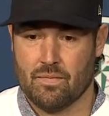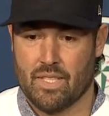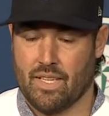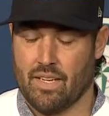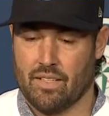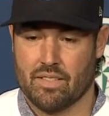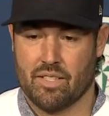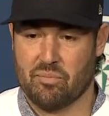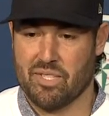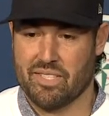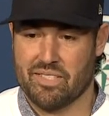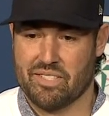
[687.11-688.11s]
yeah, I
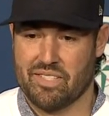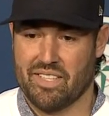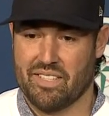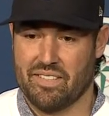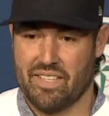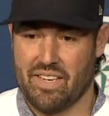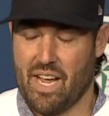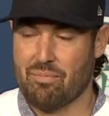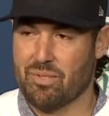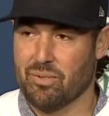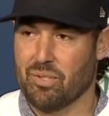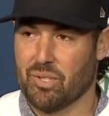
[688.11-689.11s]
mean, it, it, it
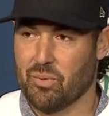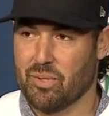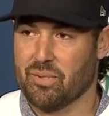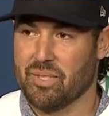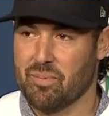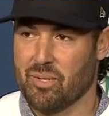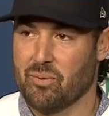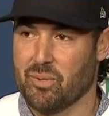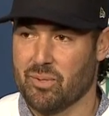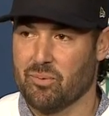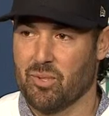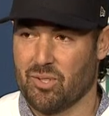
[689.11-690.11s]
happened really quickly, but
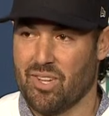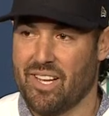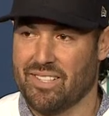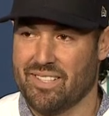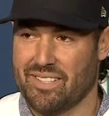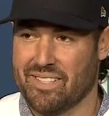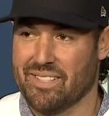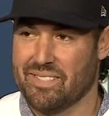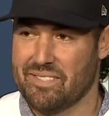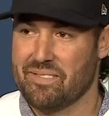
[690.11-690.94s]
we're we're glad that it did.